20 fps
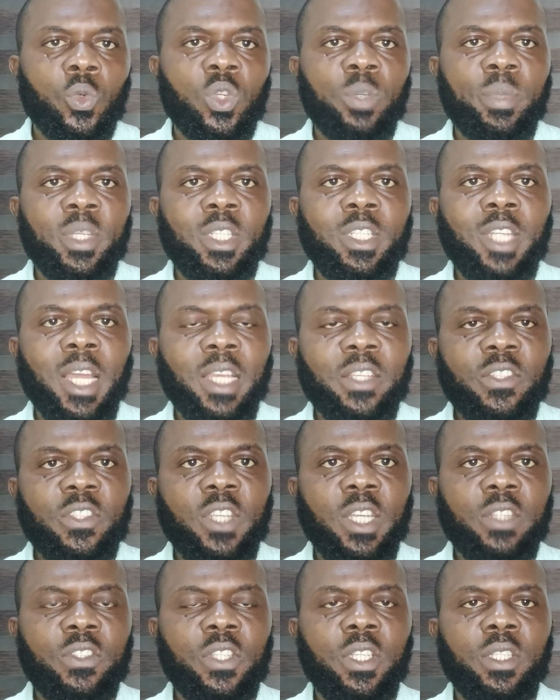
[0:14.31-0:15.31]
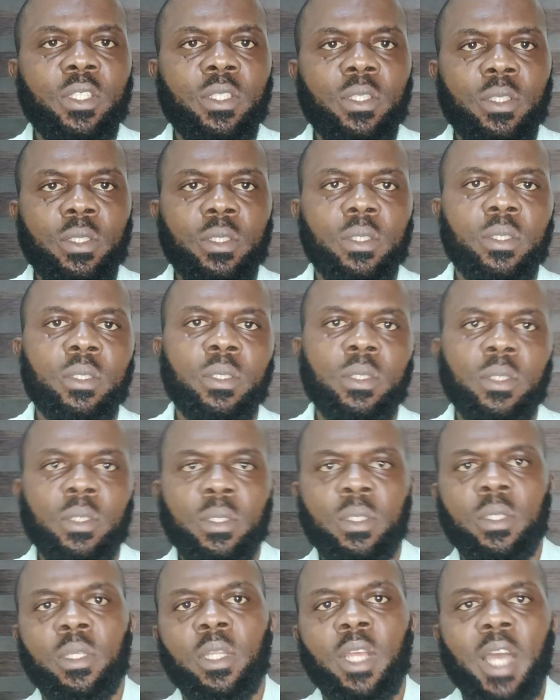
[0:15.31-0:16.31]
will be dissecting
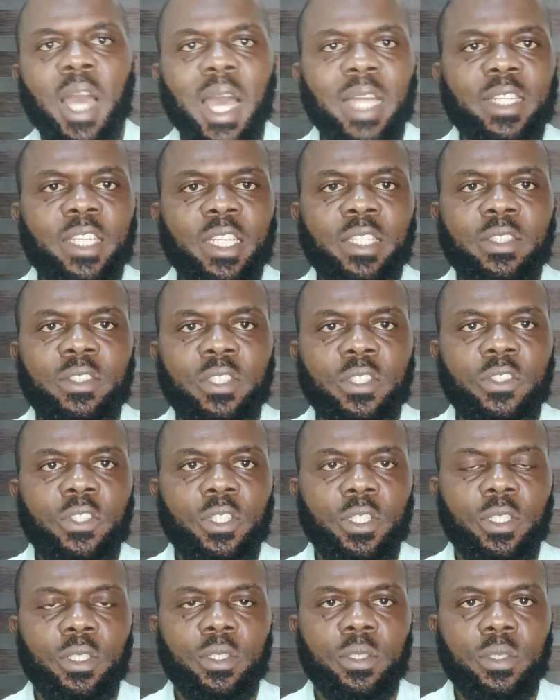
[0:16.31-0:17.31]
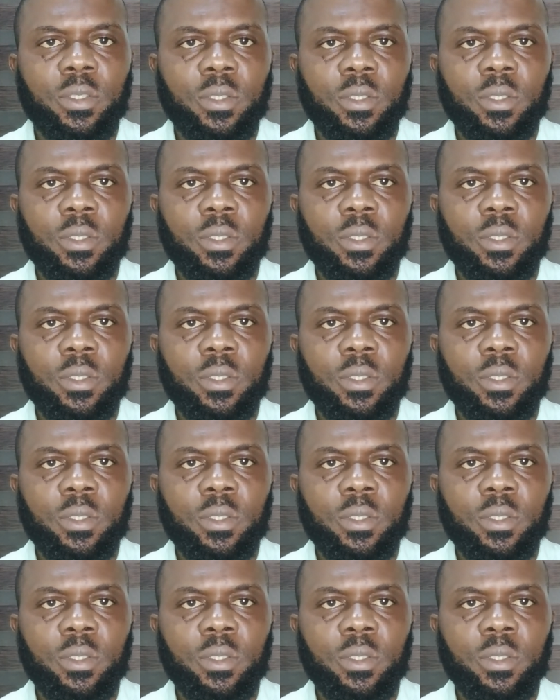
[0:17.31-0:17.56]
identity.